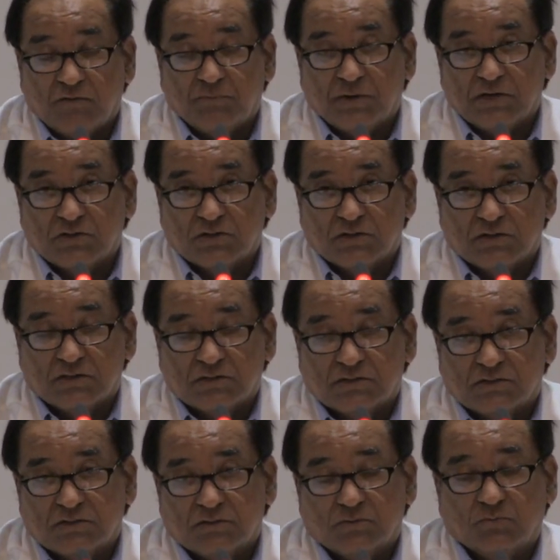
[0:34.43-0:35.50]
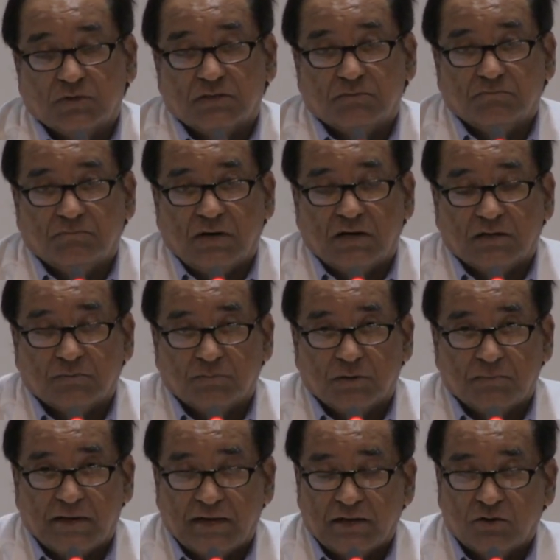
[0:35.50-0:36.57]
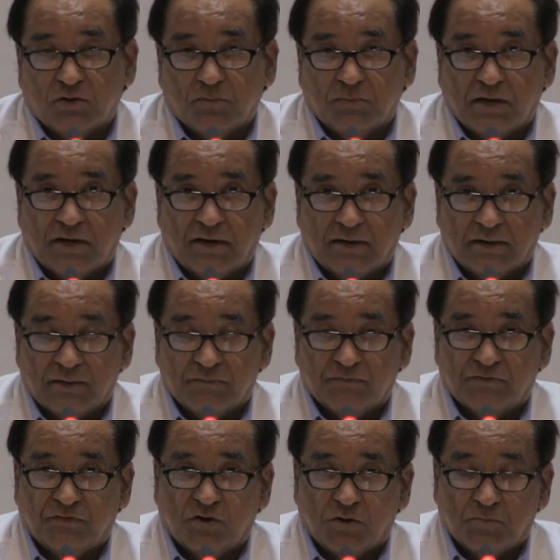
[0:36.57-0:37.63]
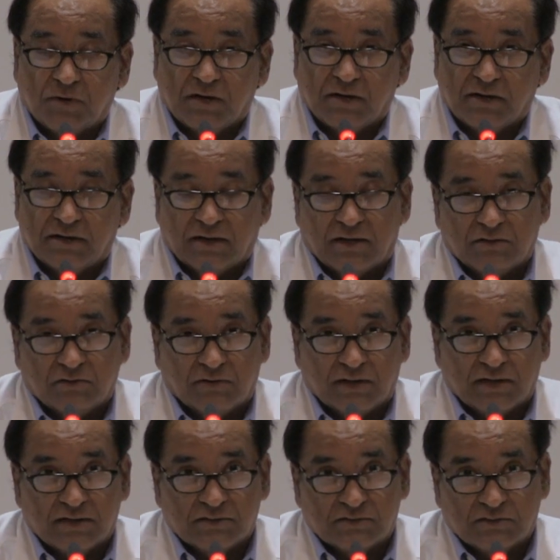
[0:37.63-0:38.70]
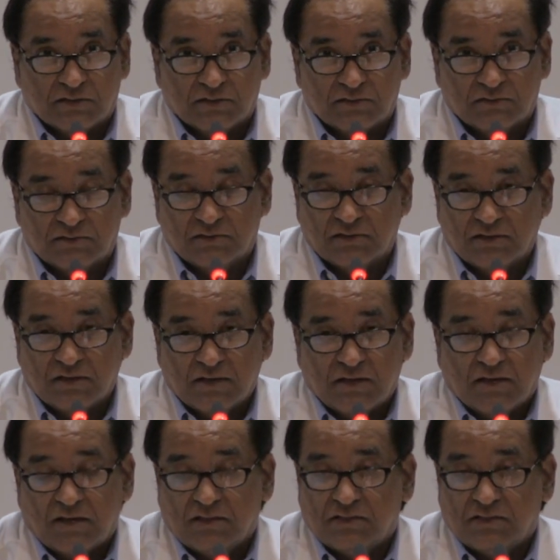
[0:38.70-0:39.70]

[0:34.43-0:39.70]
So we have patients with multiple myeloma and lymphoma and other illnesses,